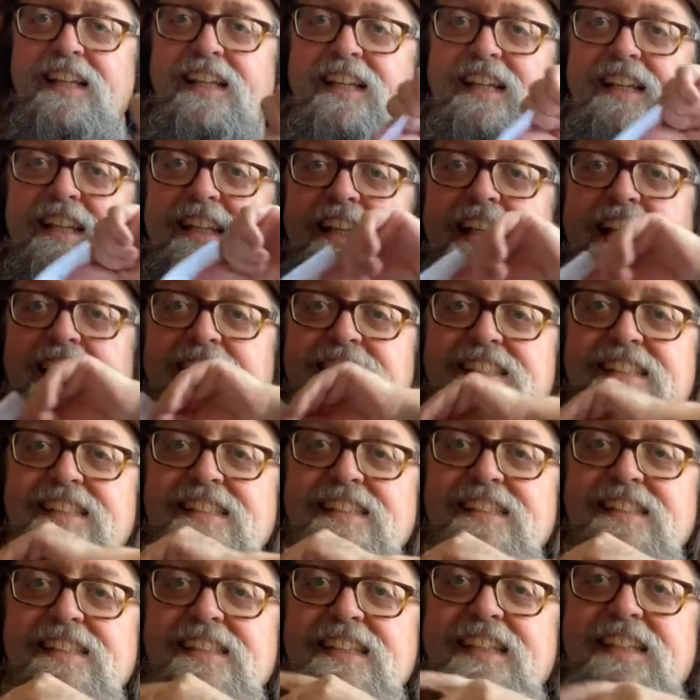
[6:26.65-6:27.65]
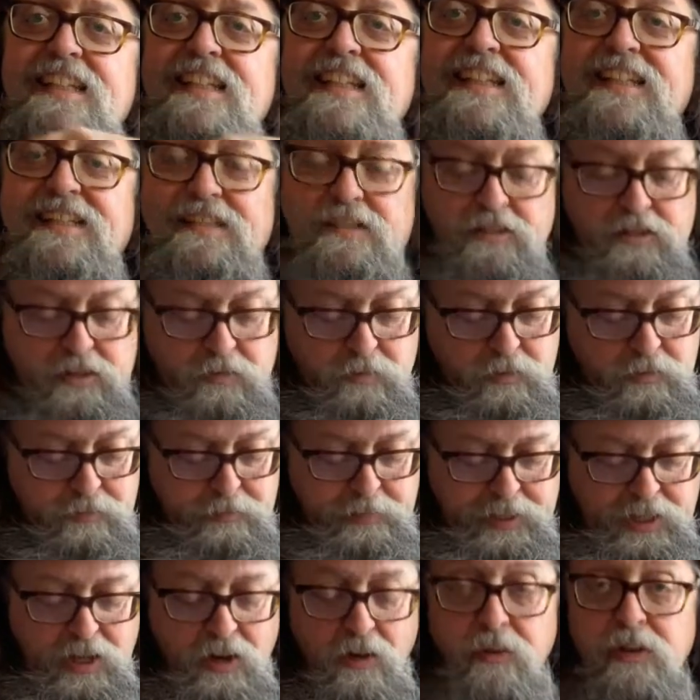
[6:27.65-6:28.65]
lessons in it that we'll
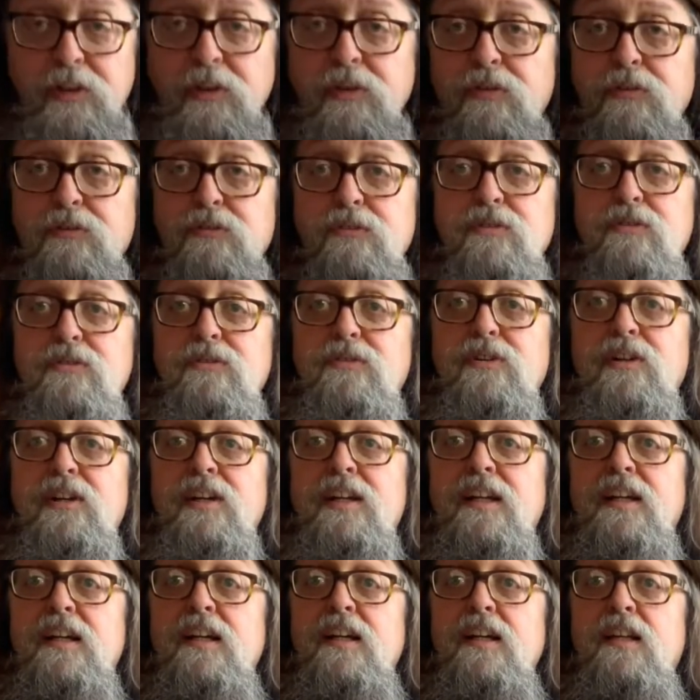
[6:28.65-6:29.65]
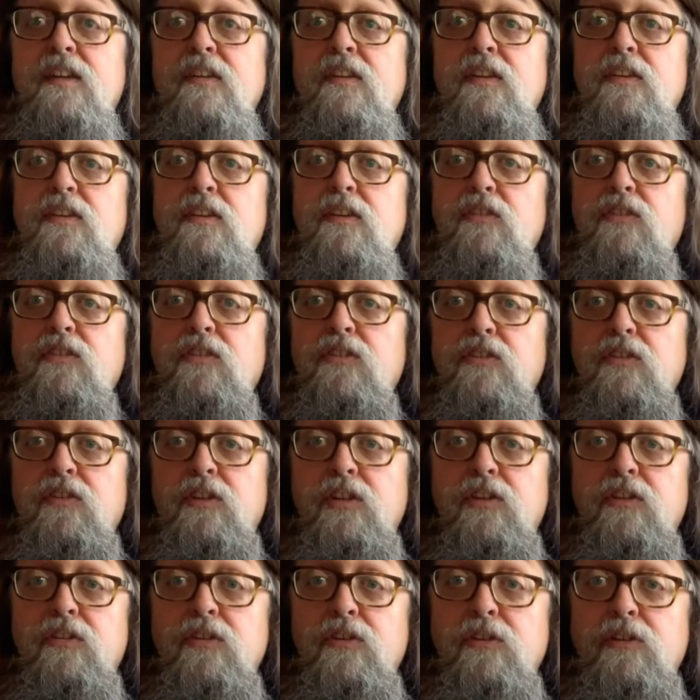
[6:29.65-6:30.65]
be going through, that
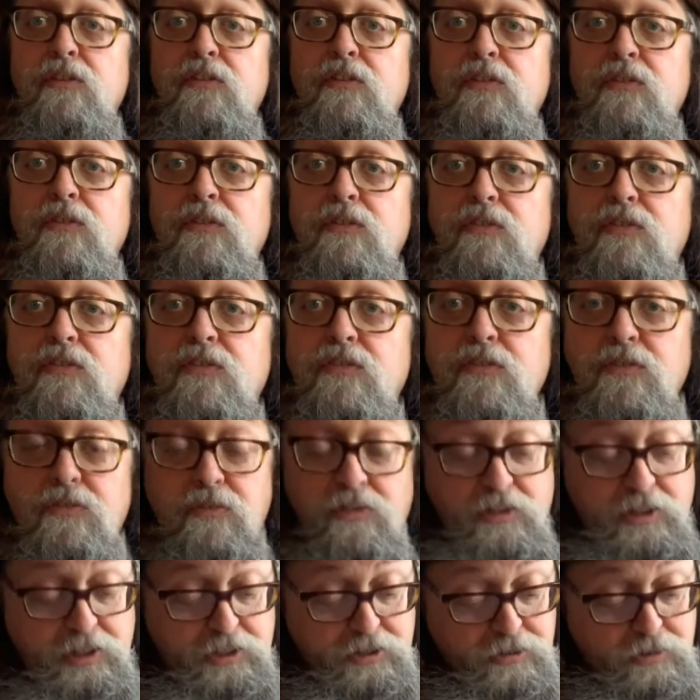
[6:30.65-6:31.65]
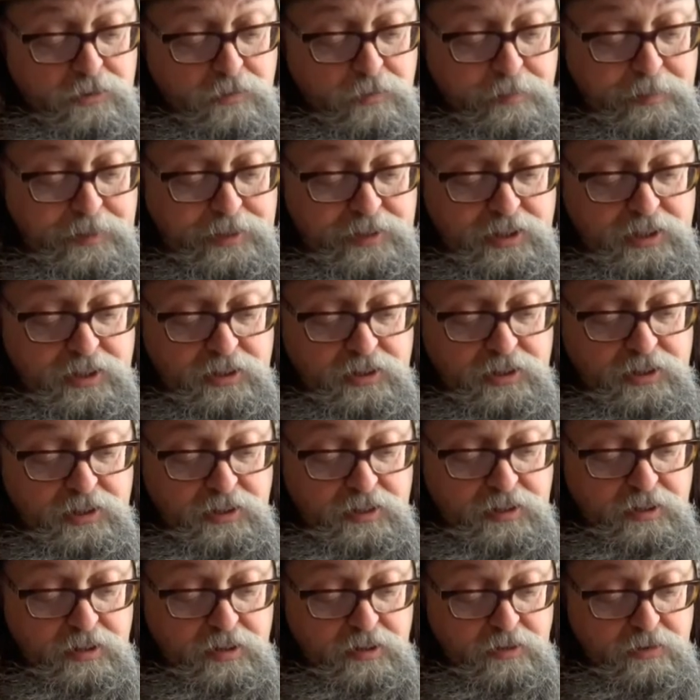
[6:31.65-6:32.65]
the Turtle Tunes student teachers will be
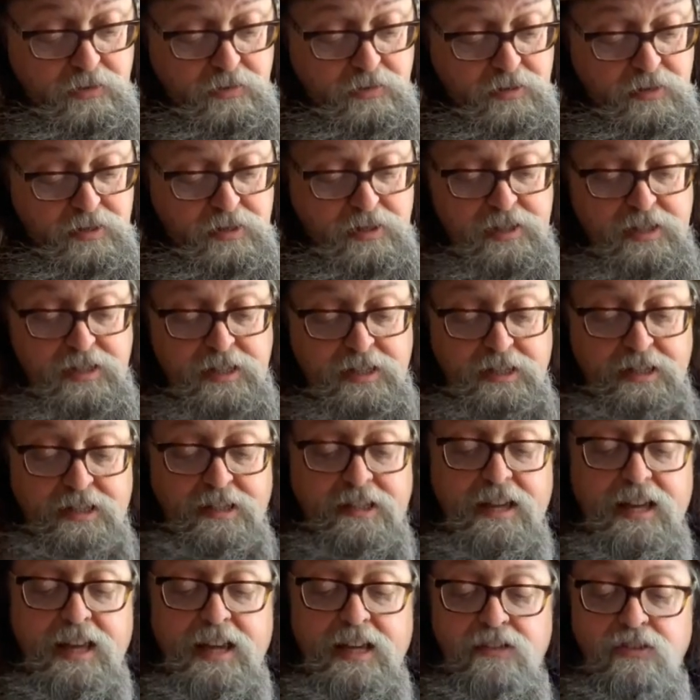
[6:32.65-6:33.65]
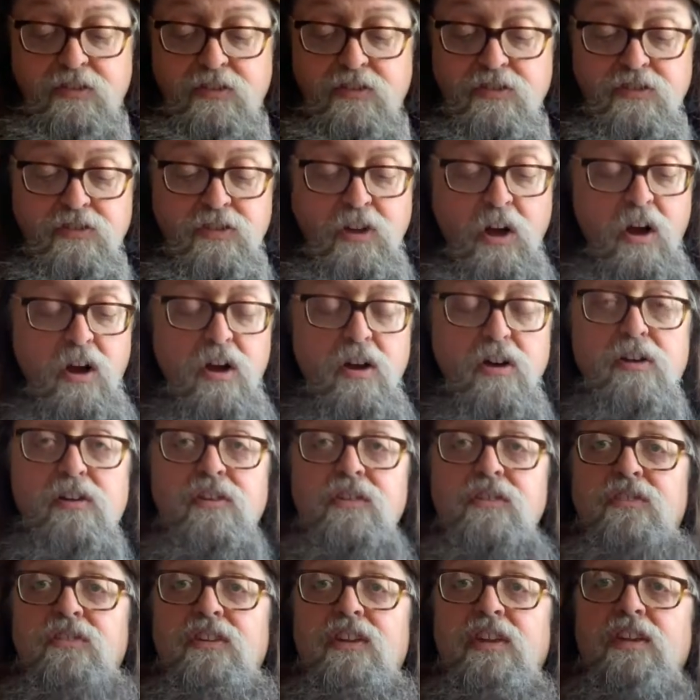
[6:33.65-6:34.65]
teaching you. And the
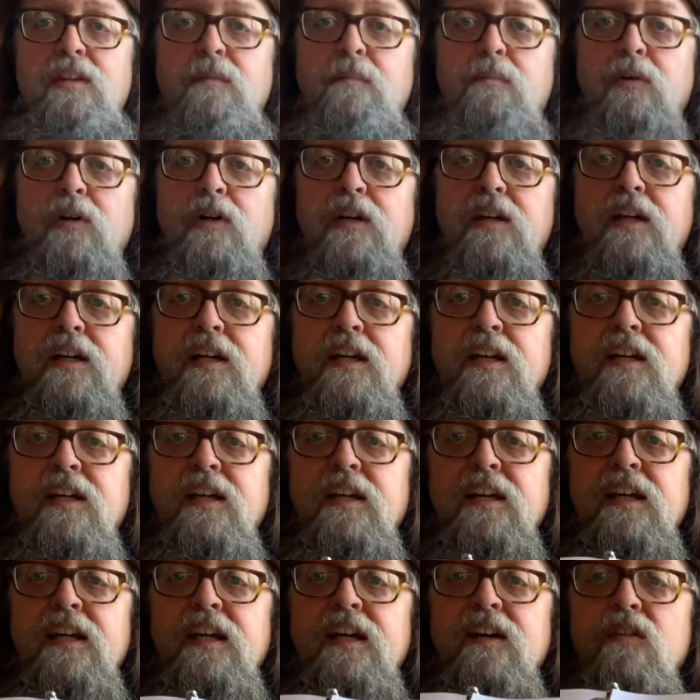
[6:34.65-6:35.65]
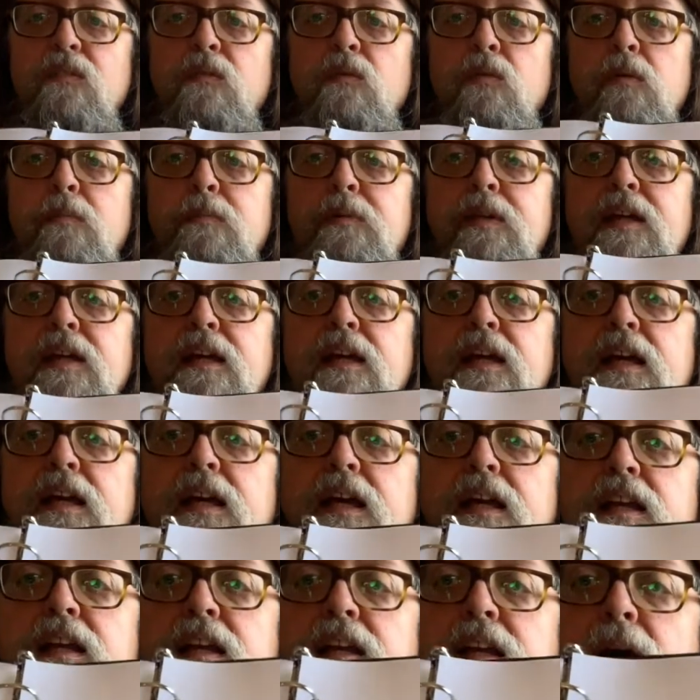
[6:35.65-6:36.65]
songs in the book will be
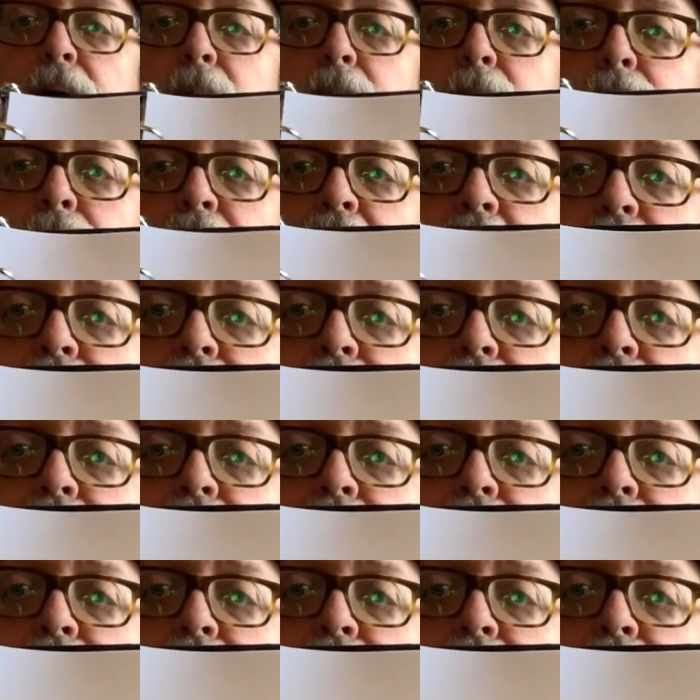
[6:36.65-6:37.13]
have